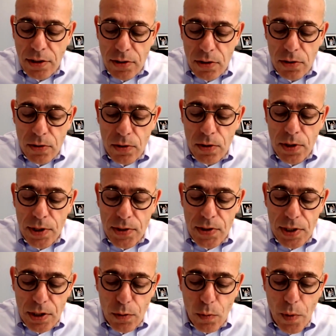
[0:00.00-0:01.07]
to do this
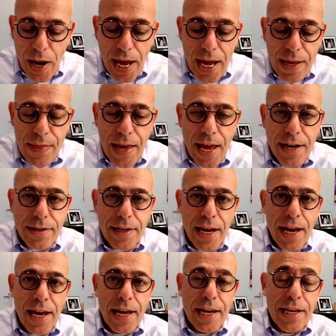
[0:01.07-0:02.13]
in a way that
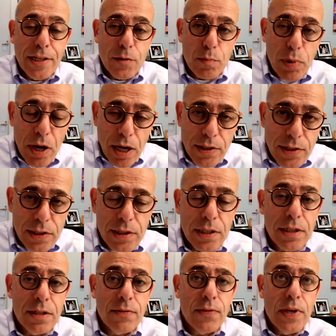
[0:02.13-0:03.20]
is
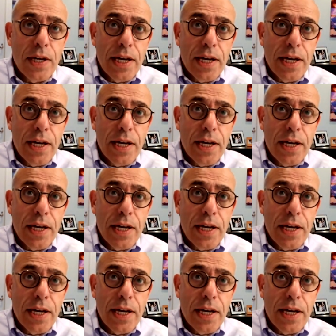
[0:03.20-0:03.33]
positive,